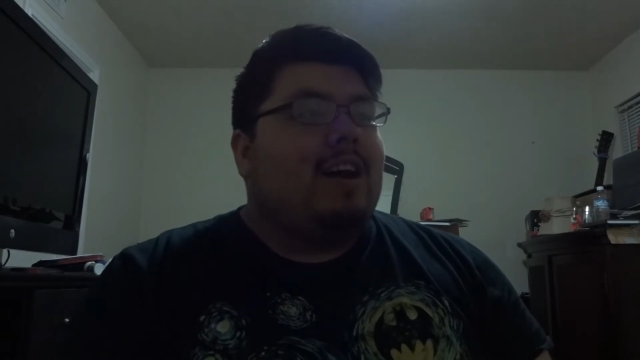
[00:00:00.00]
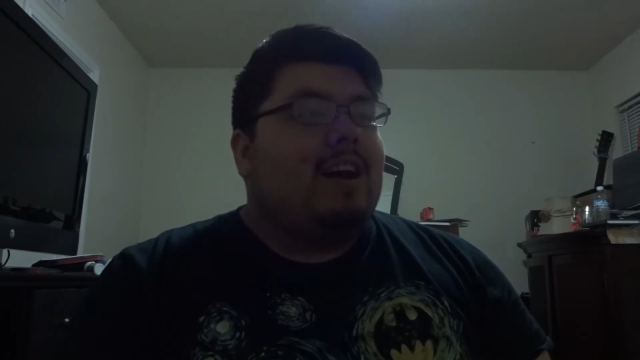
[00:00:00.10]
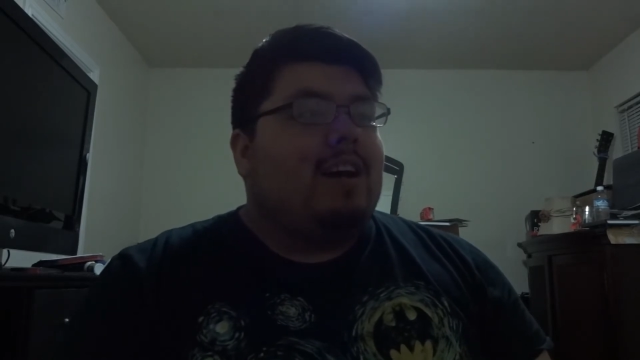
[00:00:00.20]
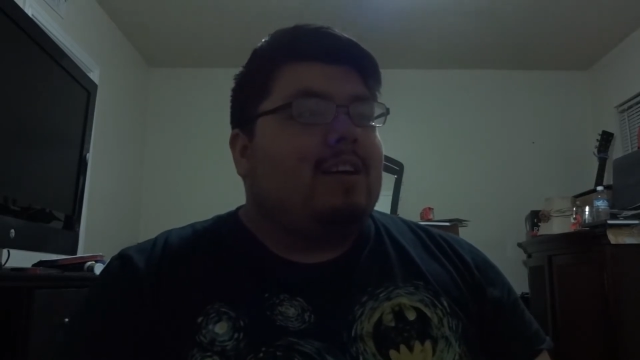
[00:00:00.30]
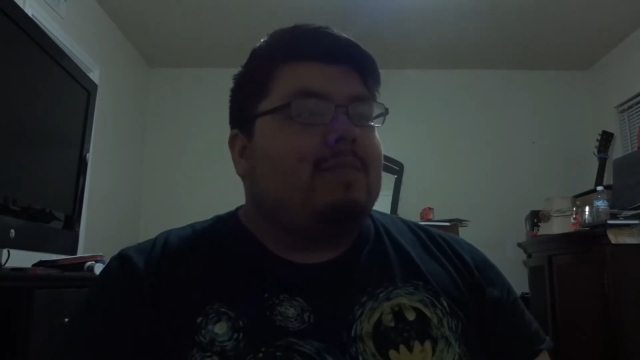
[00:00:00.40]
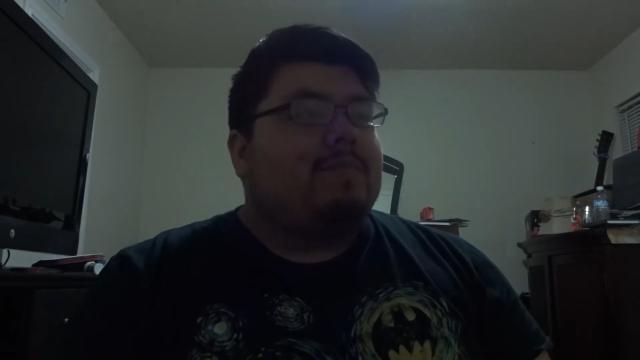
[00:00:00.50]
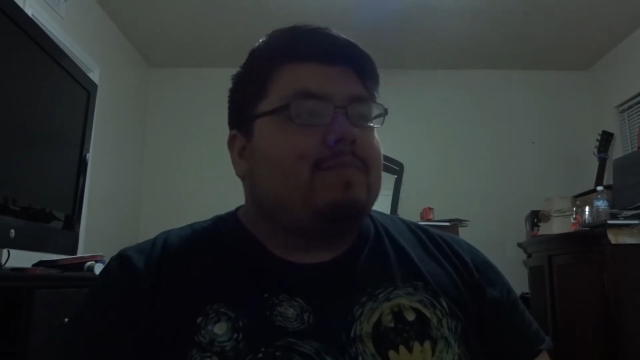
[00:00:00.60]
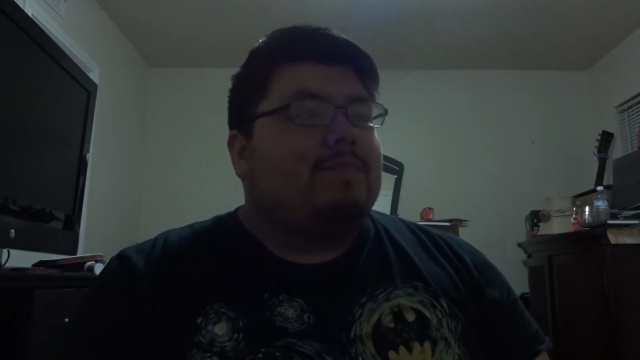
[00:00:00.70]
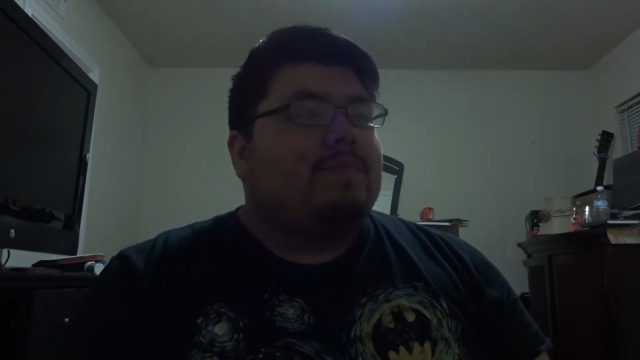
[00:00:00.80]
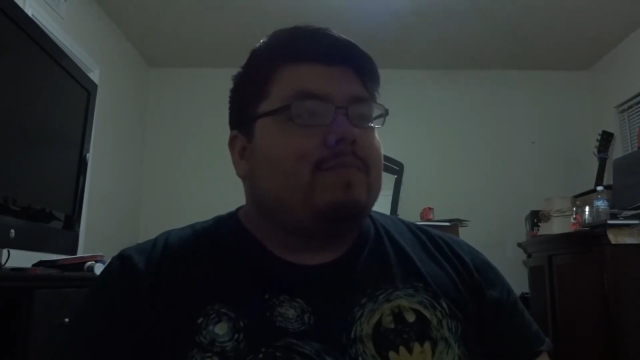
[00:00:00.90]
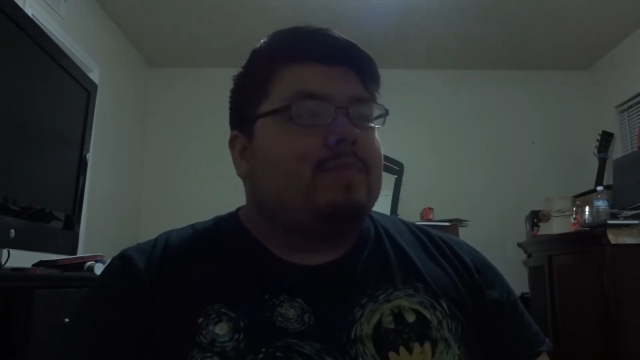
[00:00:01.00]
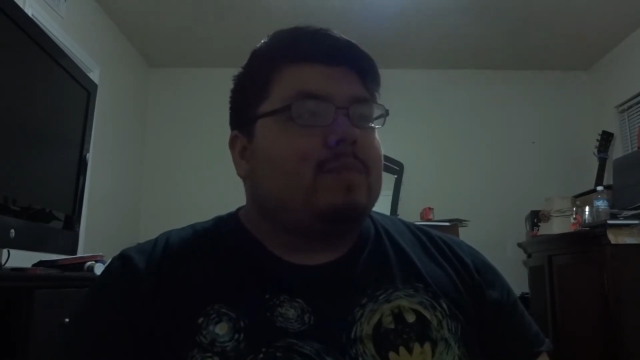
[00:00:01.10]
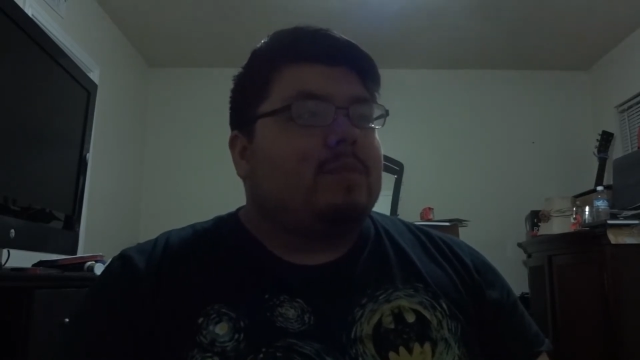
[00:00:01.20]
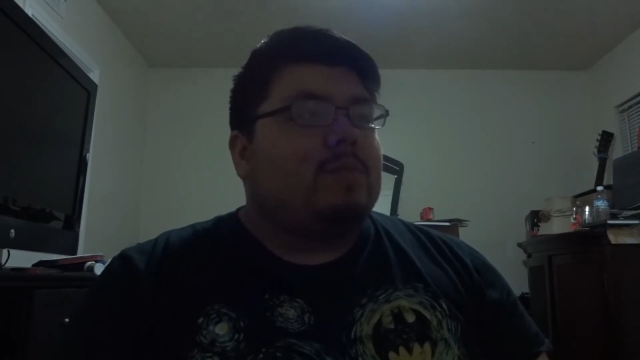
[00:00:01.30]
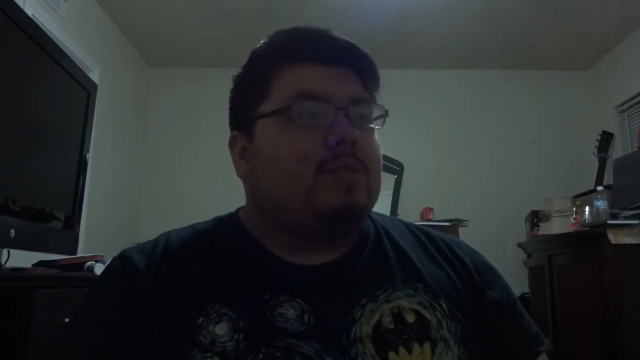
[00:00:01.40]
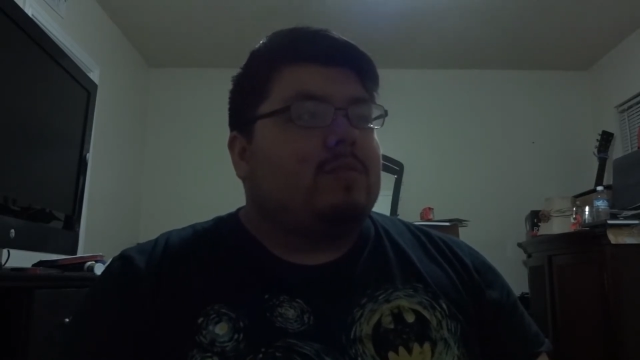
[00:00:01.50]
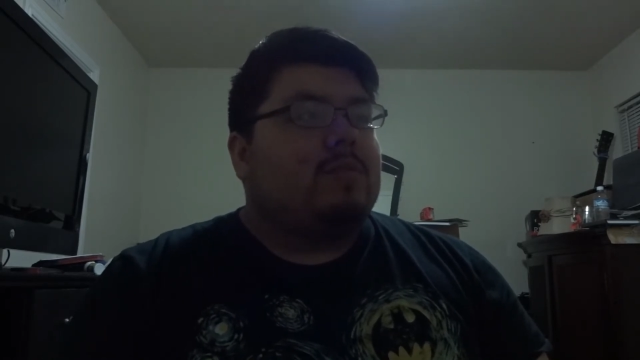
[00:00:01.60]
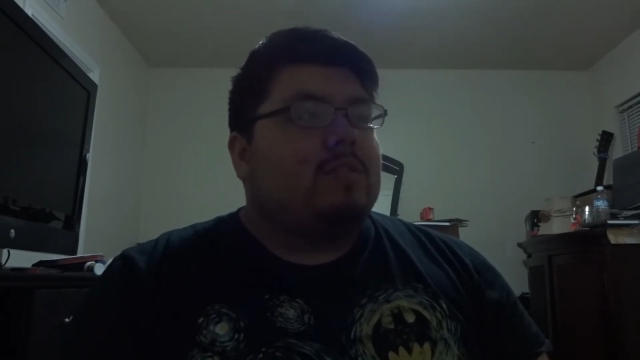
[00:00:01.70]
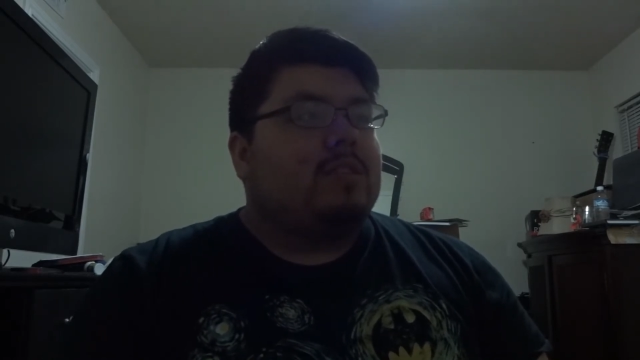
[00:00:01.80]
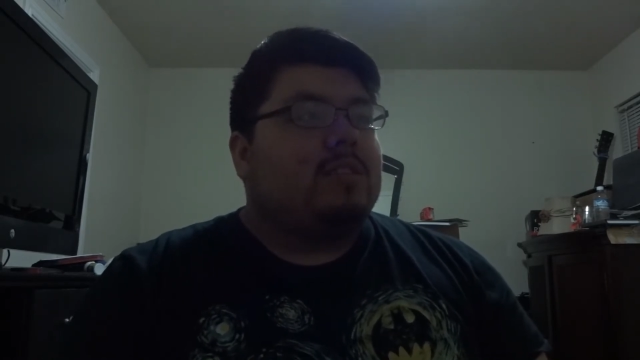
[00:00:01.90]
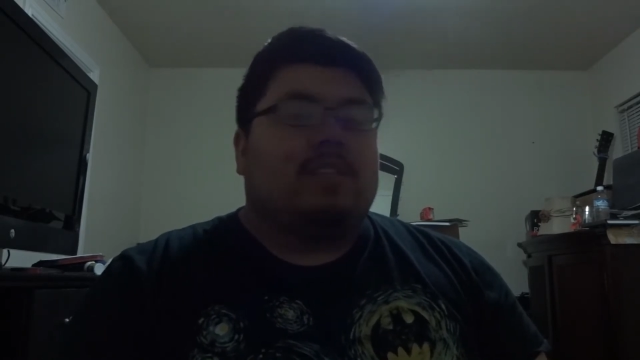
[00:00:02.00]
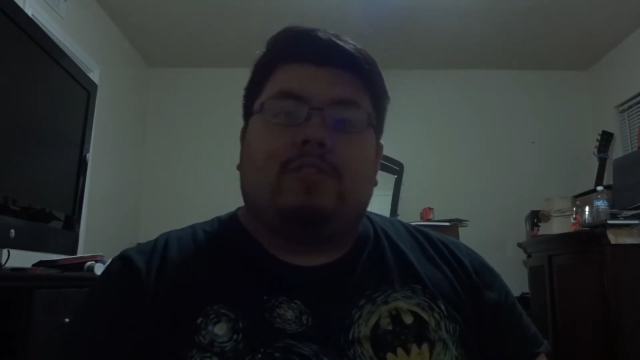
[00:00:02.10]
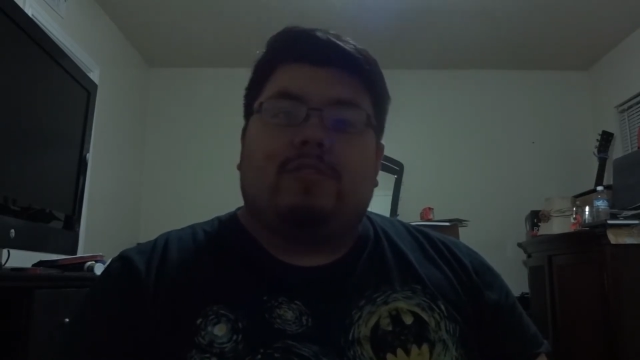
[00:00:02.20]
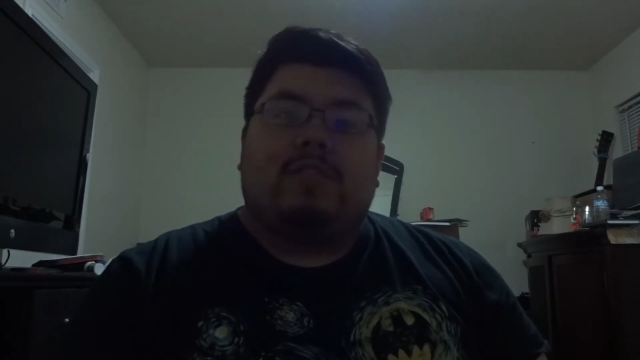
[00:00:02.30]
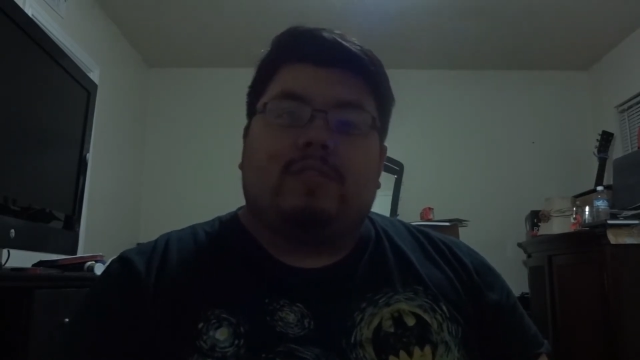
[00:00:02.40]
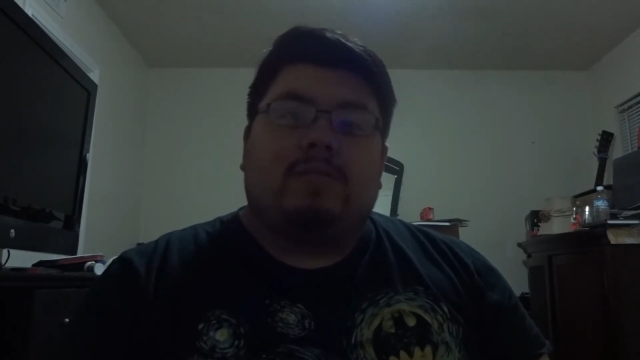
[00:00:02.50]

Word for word: um, will continue to